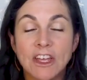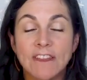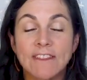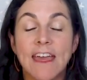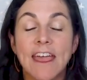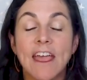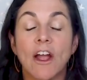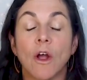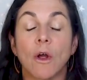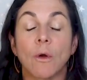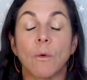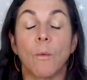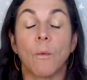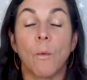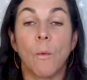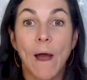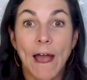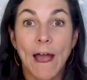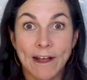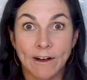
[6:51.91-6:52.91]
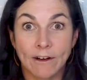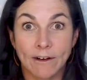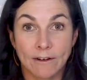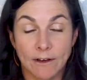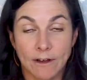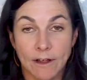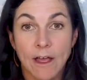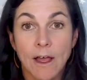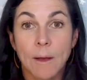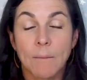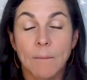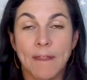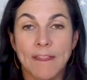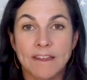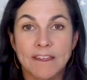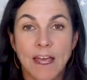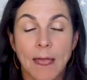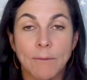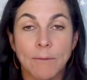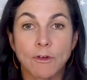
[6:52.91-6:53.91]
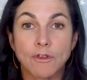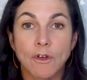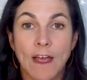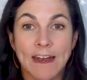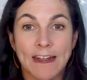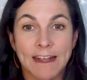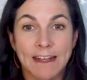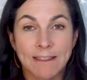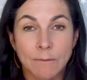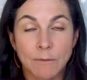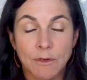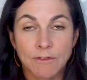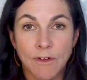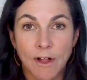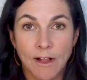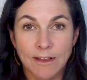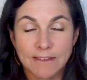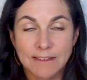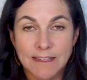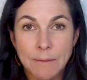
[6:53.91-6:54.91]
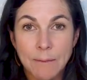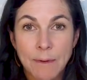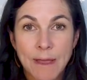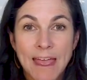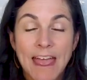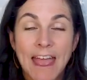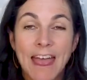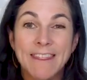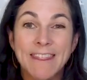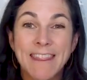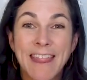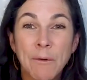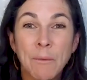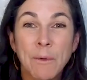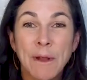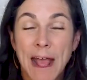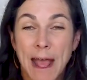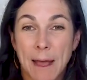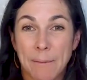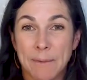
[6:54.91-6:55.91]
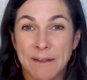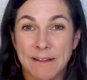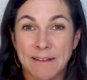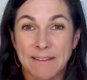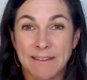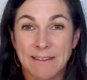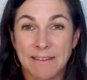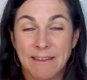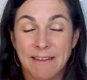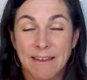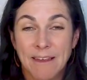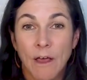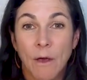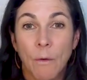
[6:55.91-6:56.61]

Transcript: And they are wired by the time you're trying to get them to fall asleep. And then what happens?